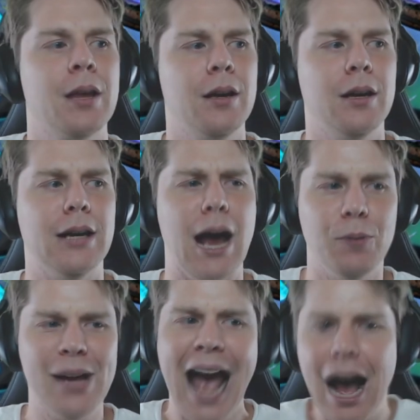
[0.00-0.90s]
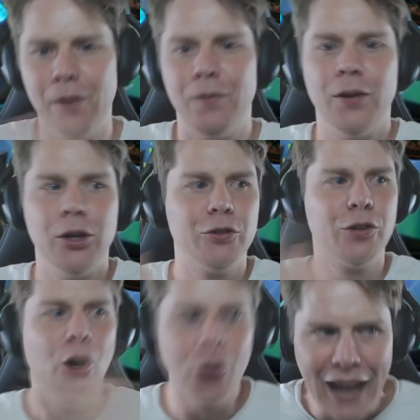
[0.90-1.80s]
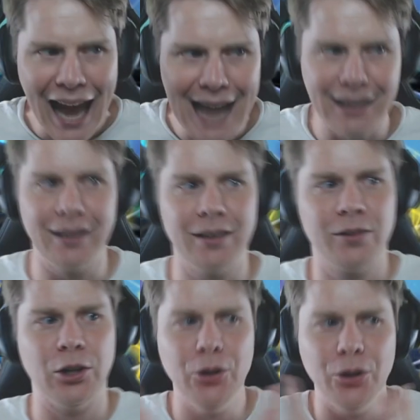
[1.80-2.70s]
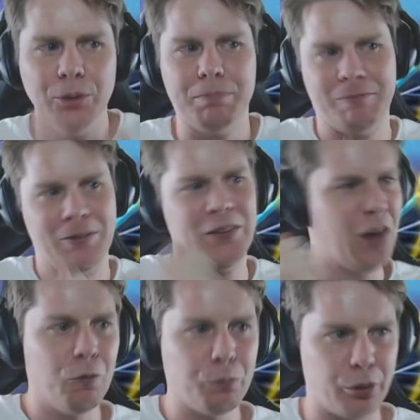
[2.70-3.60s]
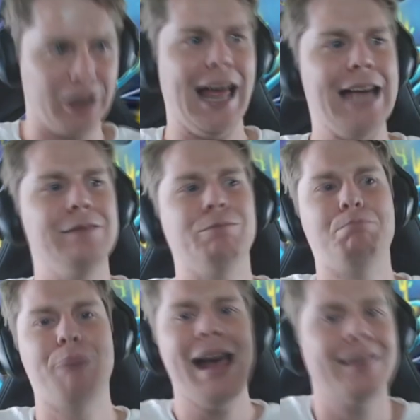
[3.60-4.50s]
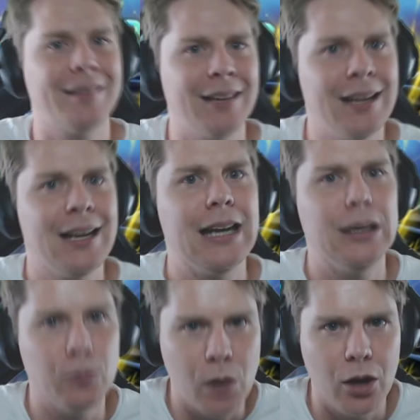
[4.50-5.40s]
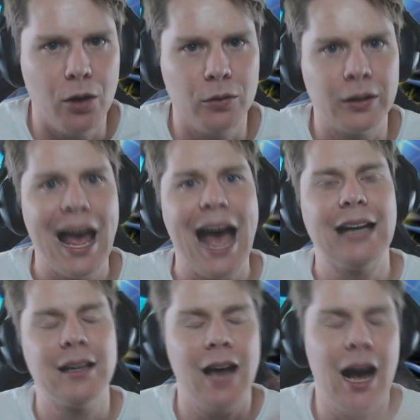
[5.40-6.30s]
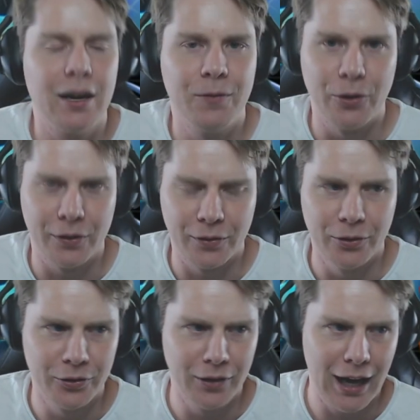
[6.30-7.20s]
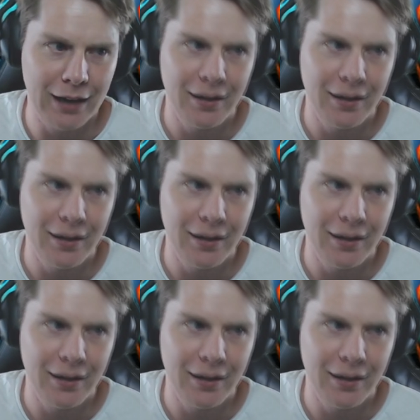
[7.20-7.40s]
Now, we have two candidates, two self-proclaimed best in the world at the Gardevoir Exclusion decks.